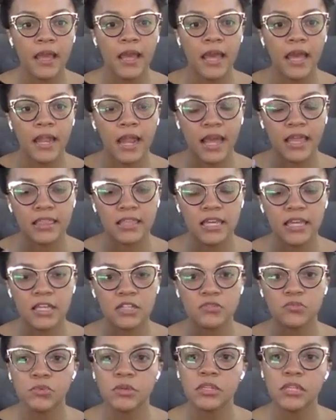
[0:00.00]
And I think
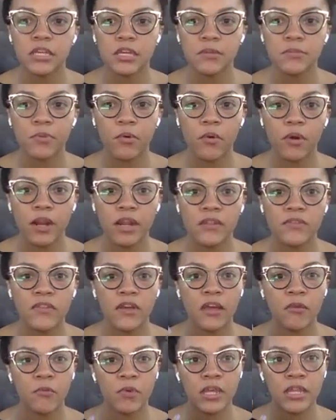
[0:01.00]
it's really important
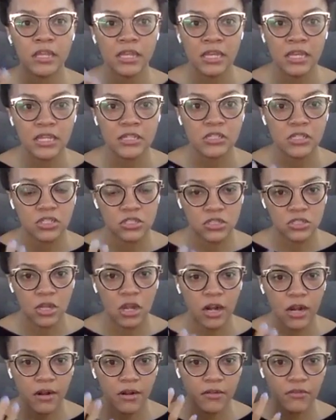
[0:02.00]
that we need to
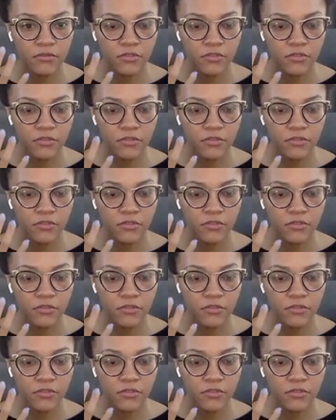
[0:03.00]
start